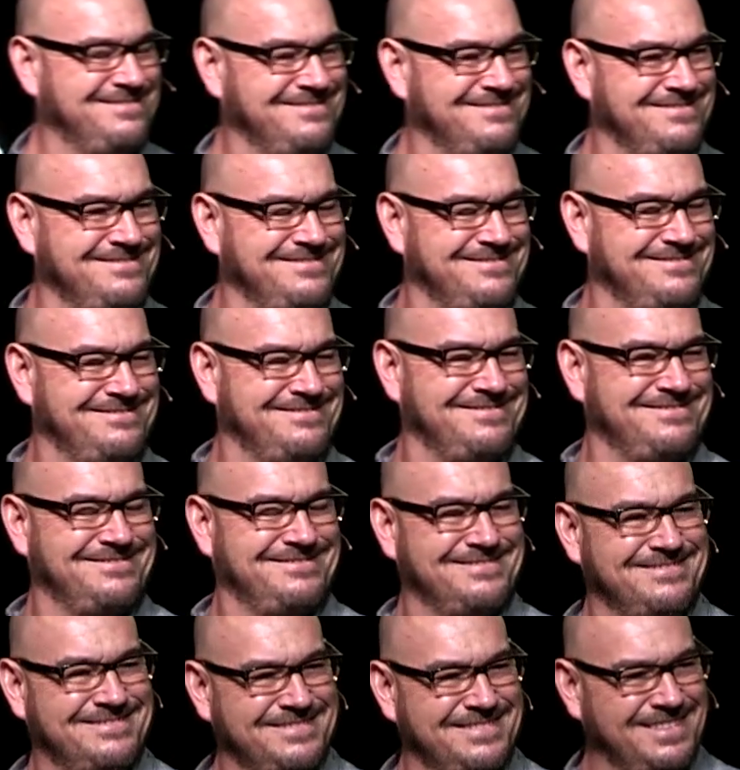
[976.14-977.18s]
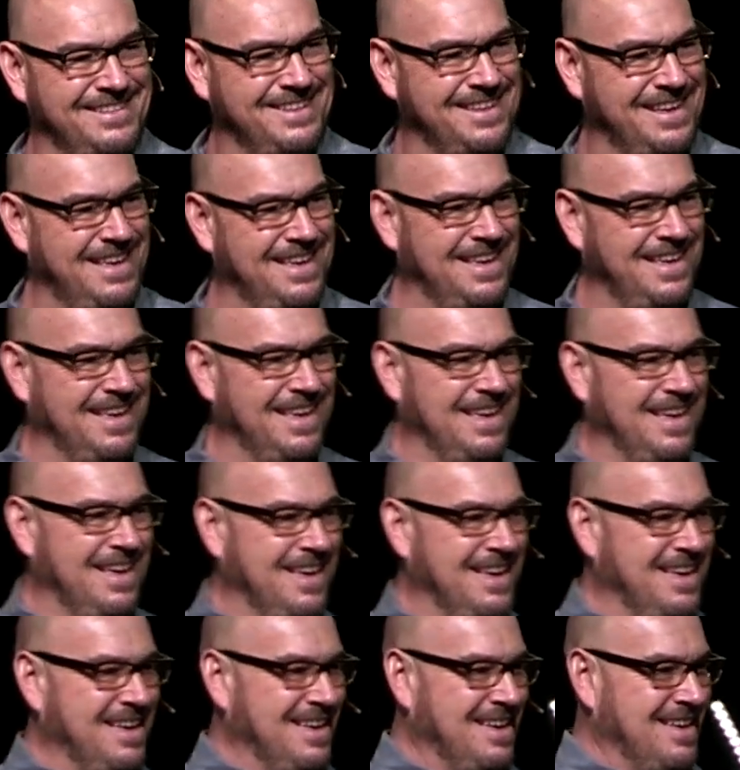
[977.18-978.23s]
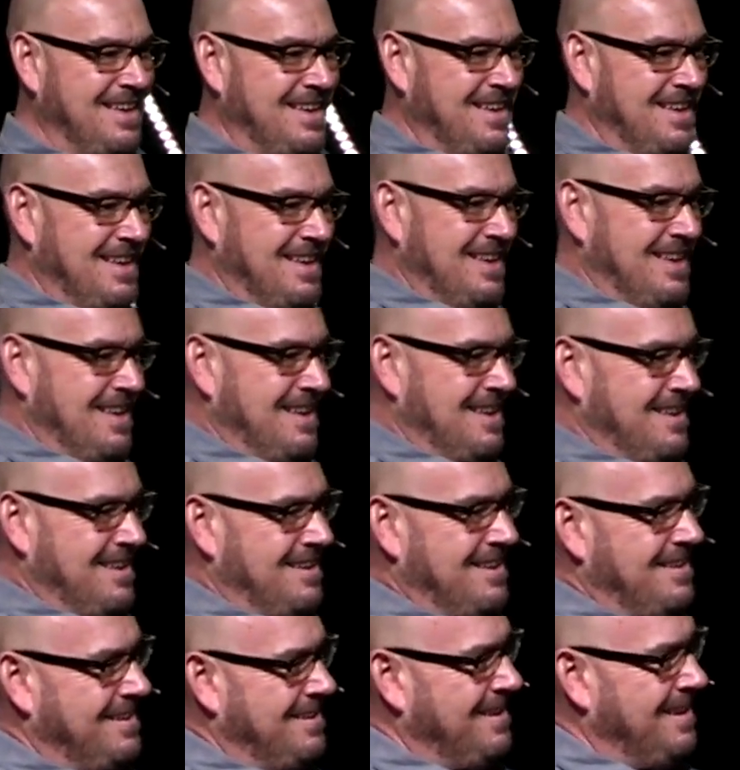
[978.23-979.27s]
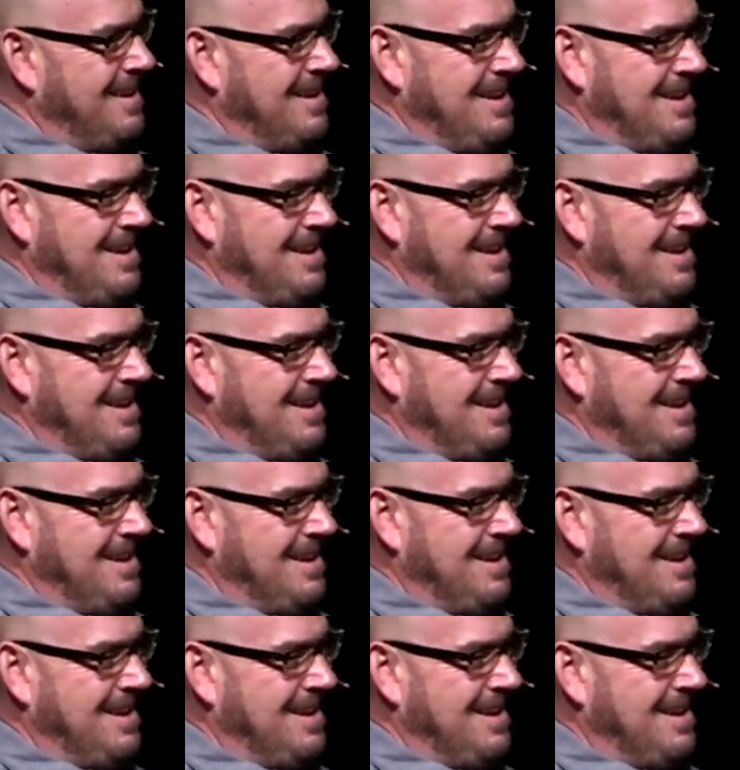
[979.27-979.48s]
Nobody speaks.